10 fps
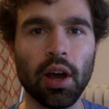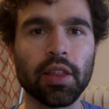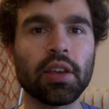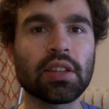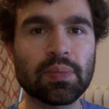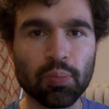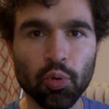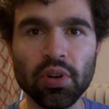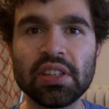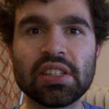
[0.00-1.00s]
I think it's
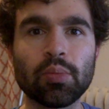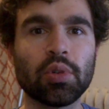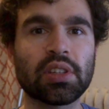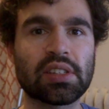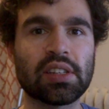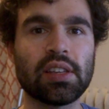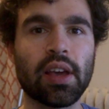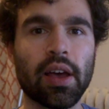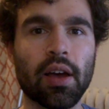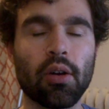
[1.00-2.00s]
pretty simple to see
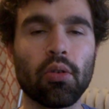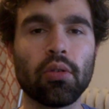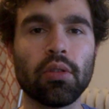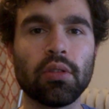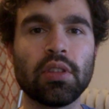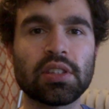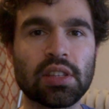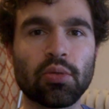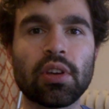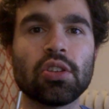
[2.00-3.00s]
how this
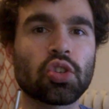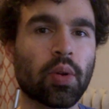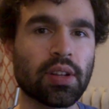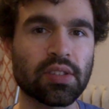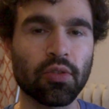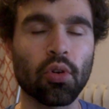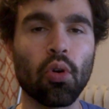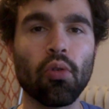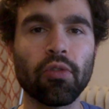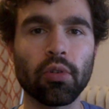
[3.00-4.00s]
theory can transfer
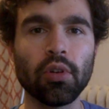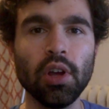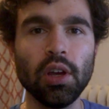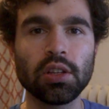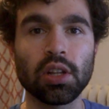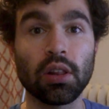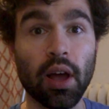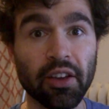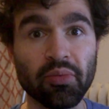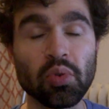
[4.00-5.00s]
over to
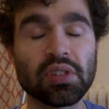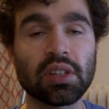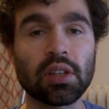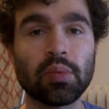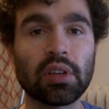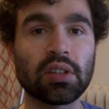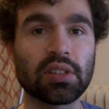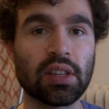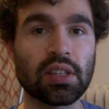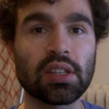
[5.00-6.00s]
live music,
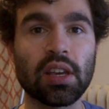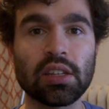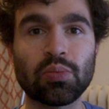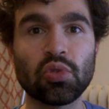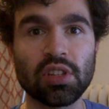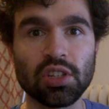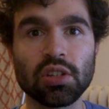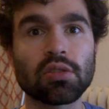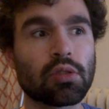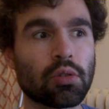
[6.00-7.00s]
because in this case,
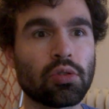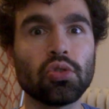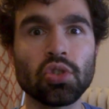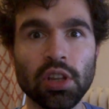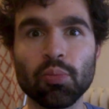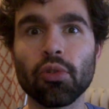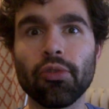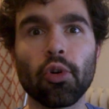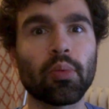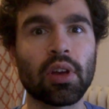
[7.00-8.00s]
musicians are usually
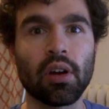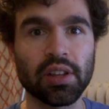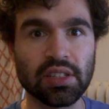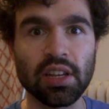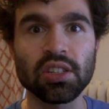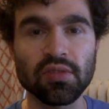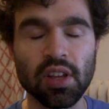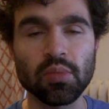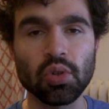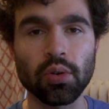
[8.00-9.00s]
performing on a stage of
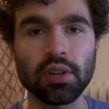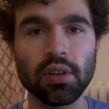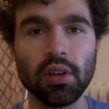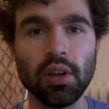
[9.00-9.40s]
some sort.